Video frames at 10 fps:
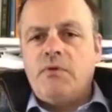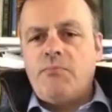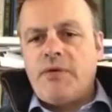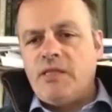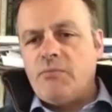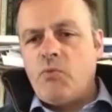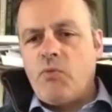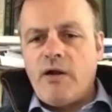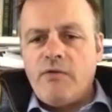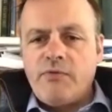make them
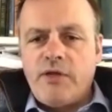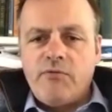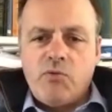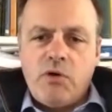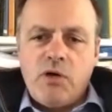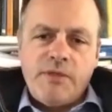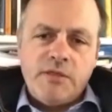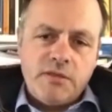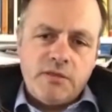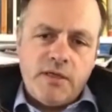aware of their
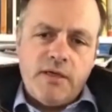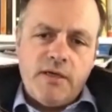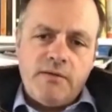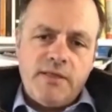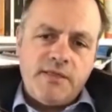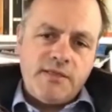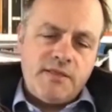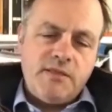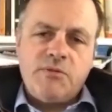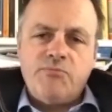requirements and their
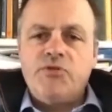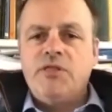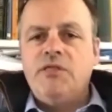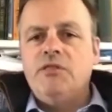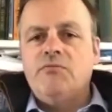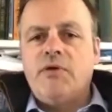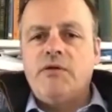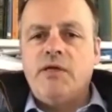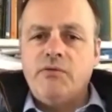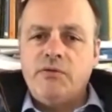systems and procedures
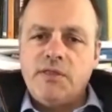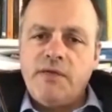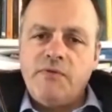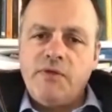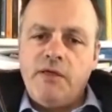around health and safety.